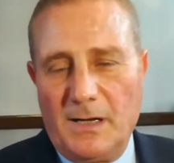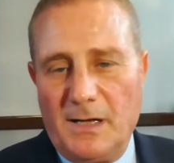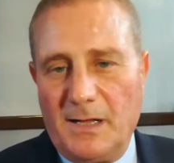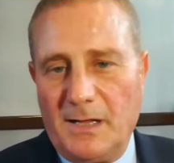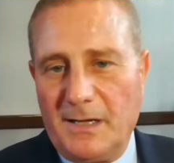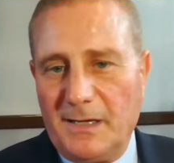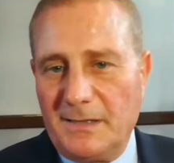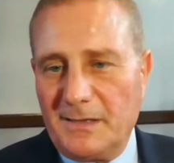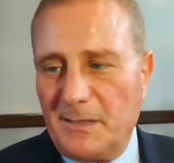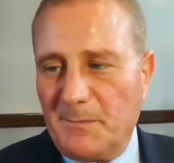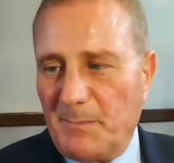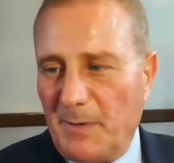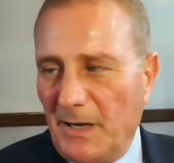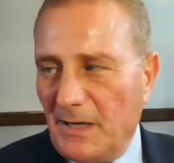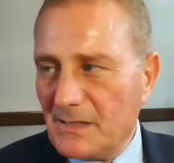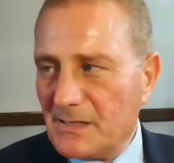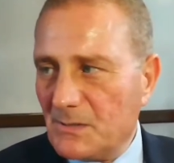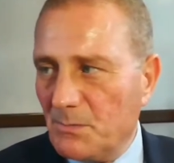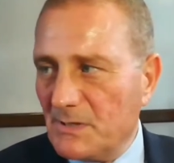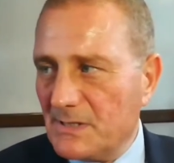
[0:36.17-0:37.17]
in the
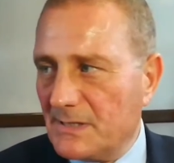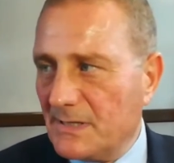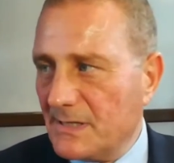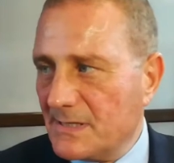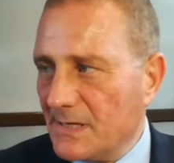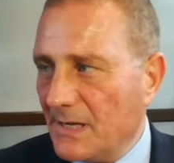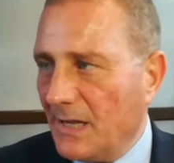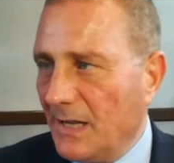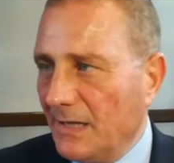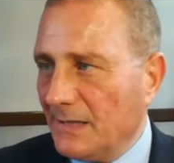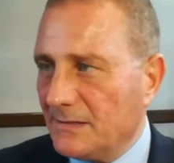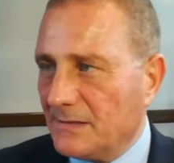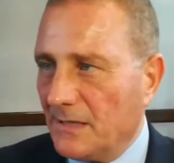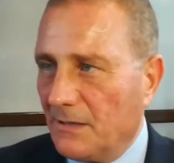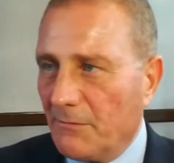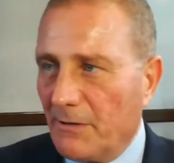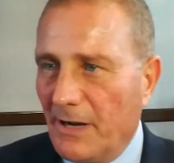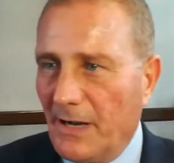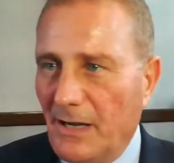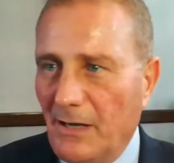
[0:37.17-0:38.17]
past was designed
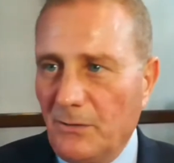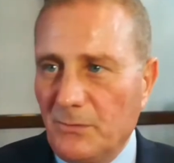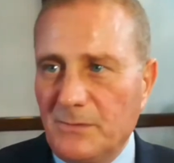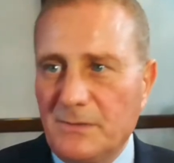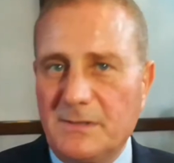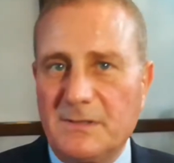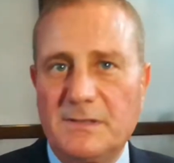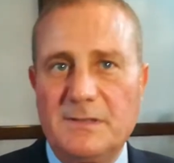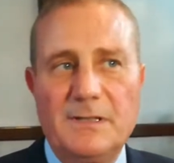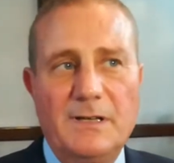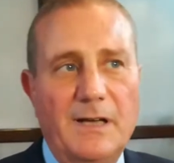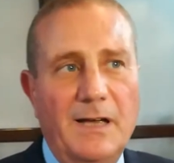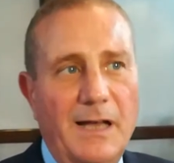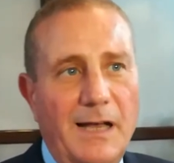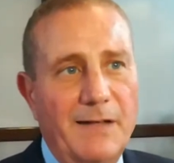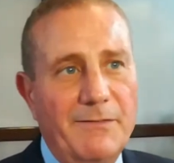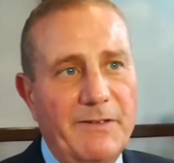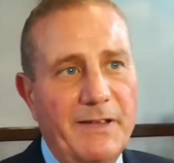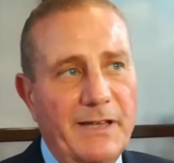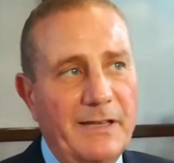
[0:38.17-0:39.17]
around
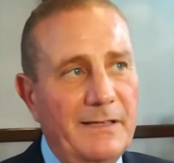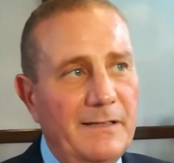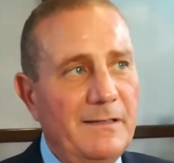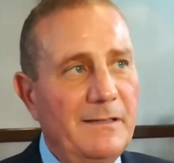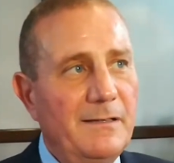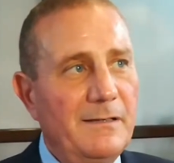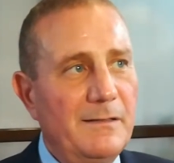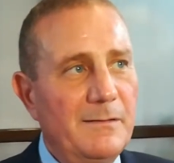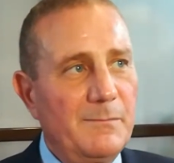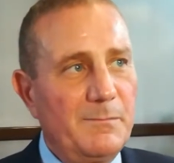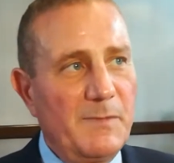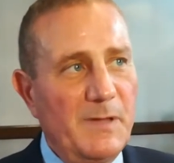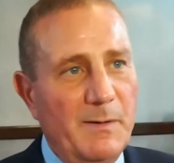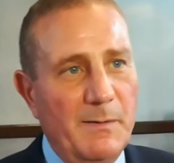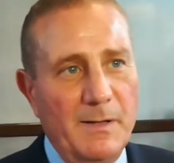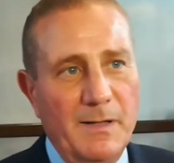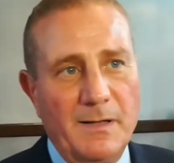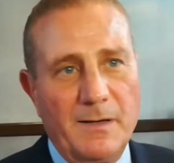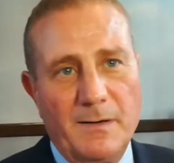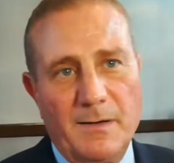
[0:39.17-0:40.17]
having
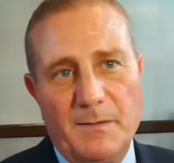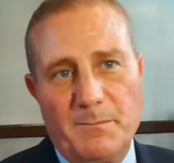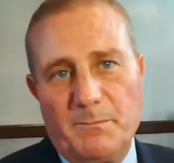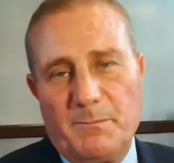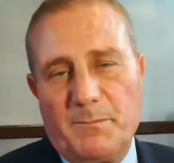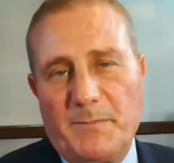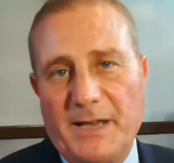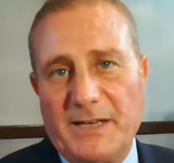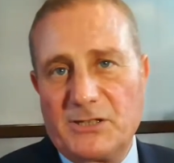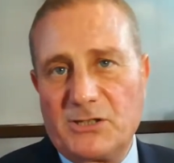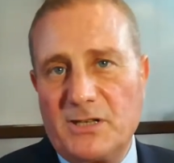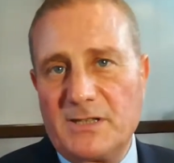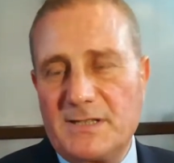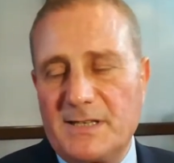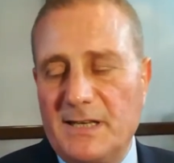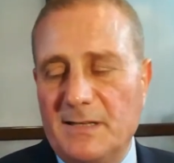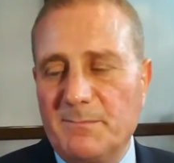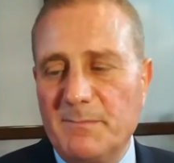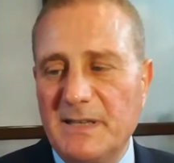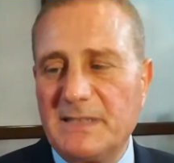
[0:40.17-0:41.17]
patients
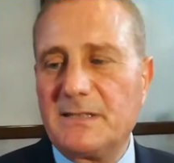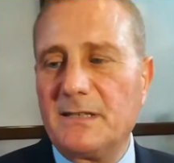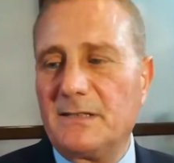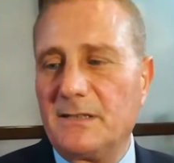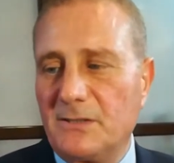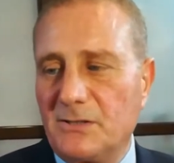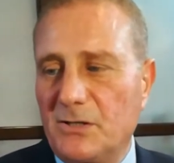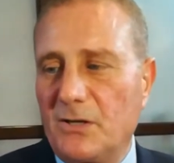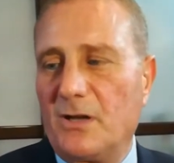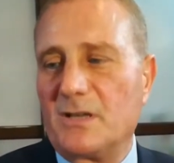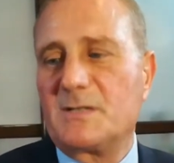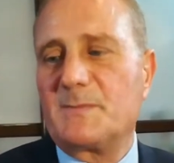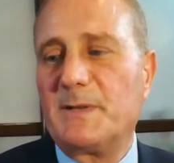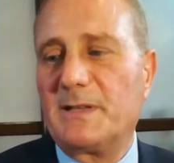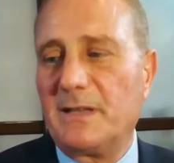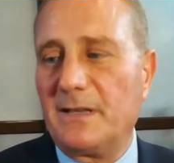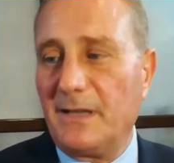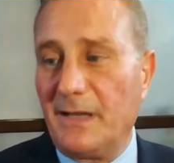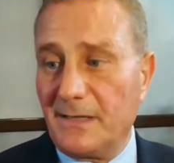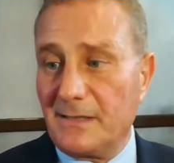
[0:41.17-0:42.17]
admitted into
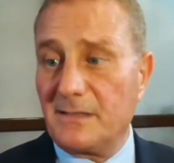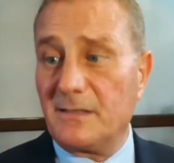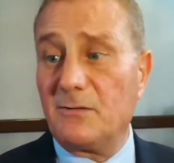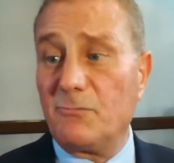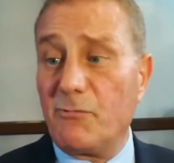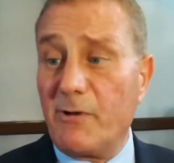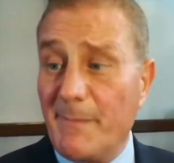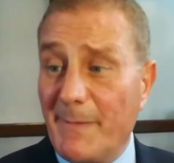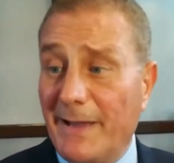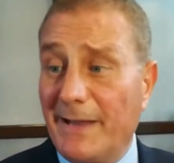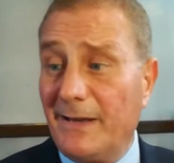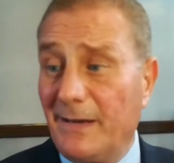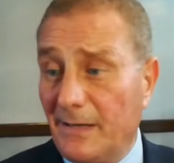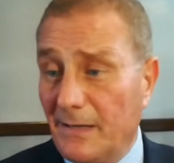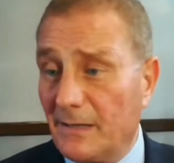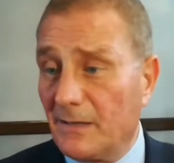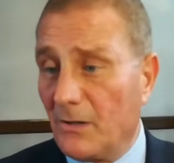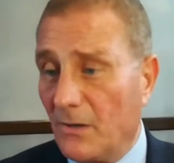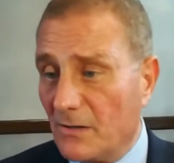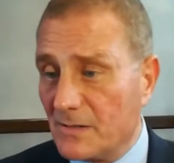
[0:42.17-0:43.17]
hospital and remaining
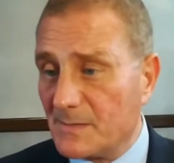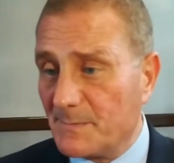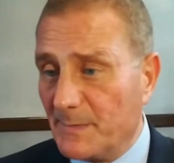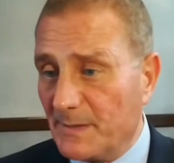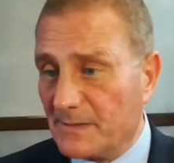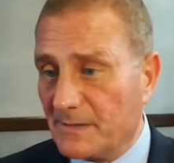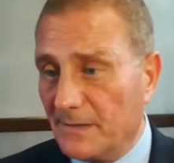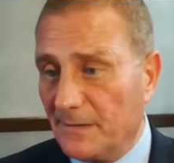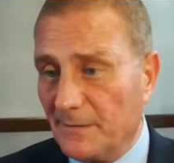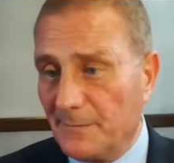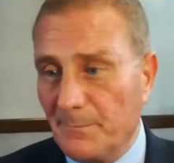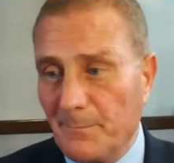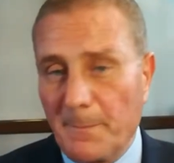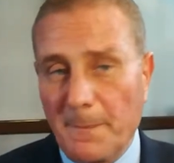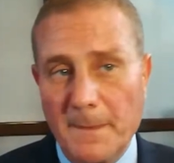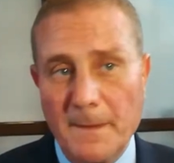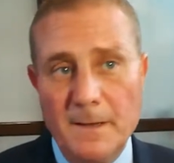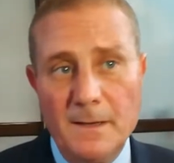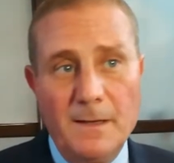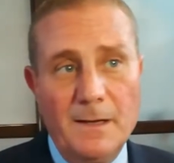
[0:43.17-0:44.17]
in hospital
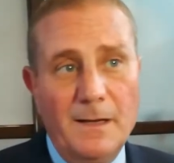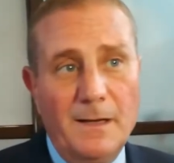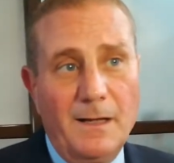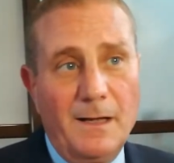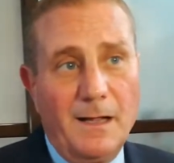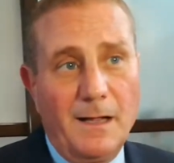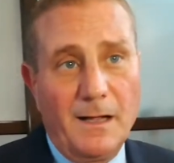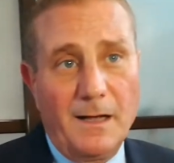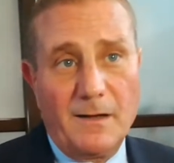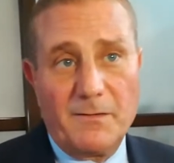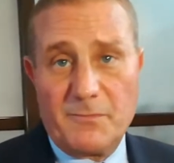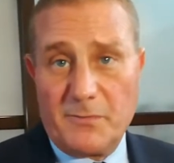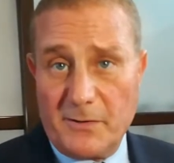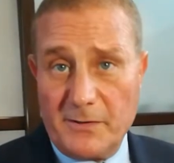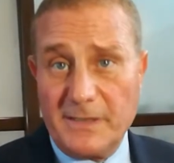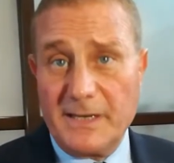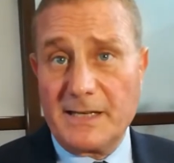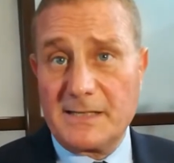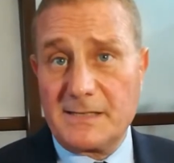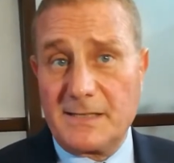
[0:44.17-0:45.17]
for
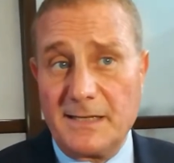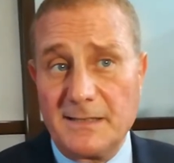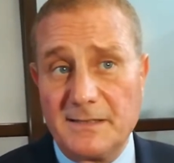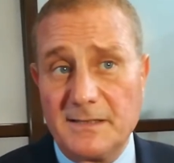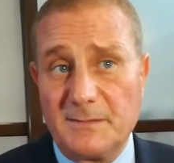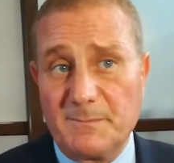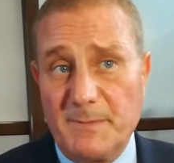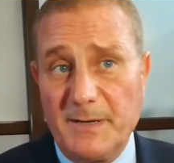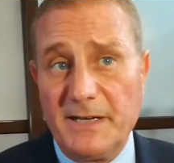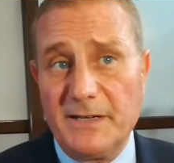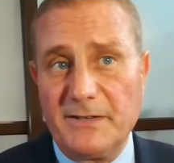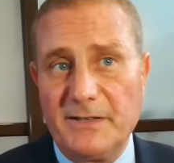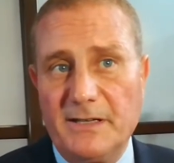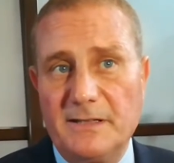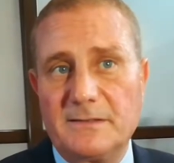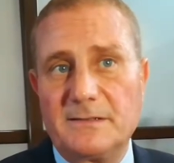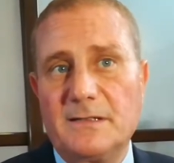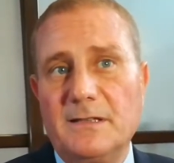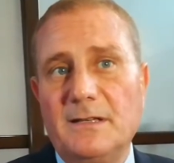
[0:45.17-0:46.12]
an extended period.